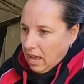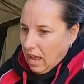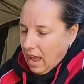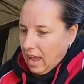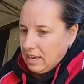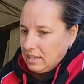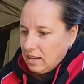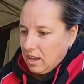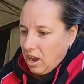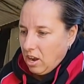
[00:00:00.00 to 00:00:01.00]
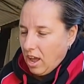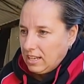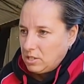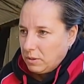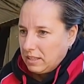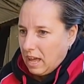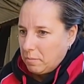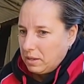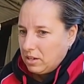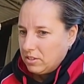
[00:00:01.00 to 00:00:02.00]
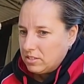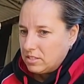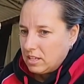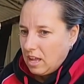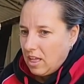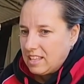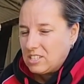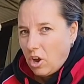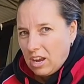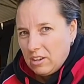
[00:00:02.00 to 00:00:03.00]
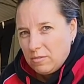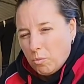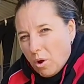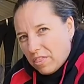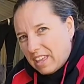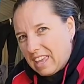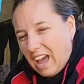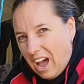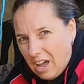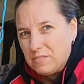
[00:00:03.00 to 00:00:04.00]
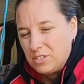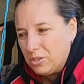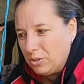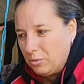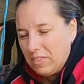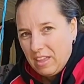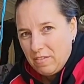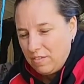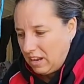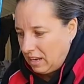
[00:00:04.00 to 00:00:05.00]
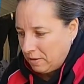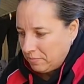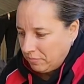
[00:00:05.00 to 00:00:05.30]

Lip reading: And I like doing that because that's kind of what the calves do when they're feeding.